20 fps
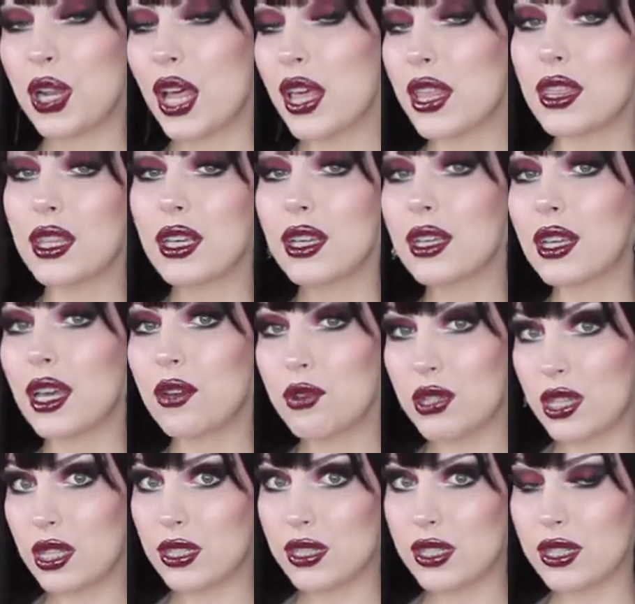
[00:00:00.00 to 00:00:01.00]
but I think
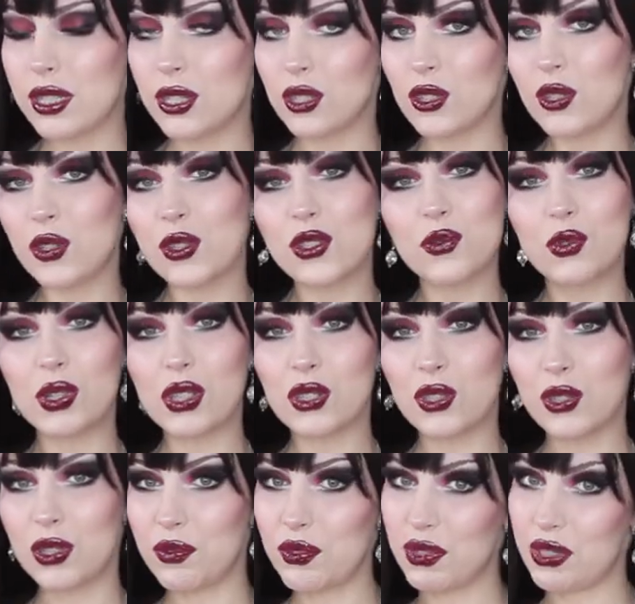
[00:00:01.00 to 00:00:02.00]
everything still looks really
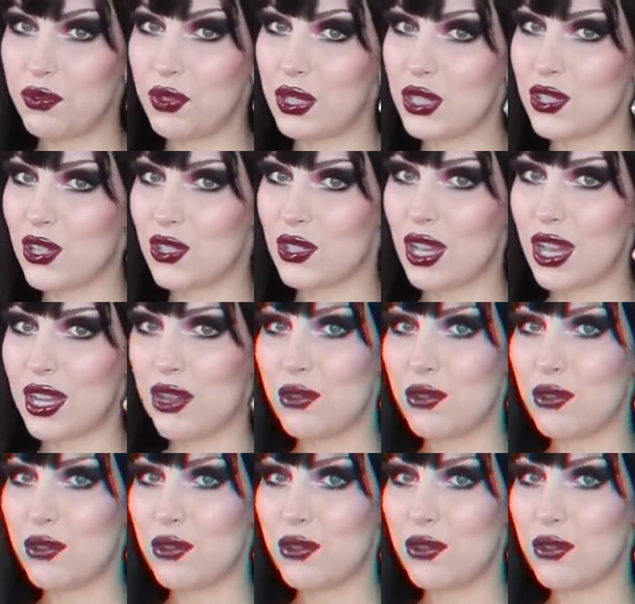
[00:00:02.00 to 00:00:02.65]
good even if it's not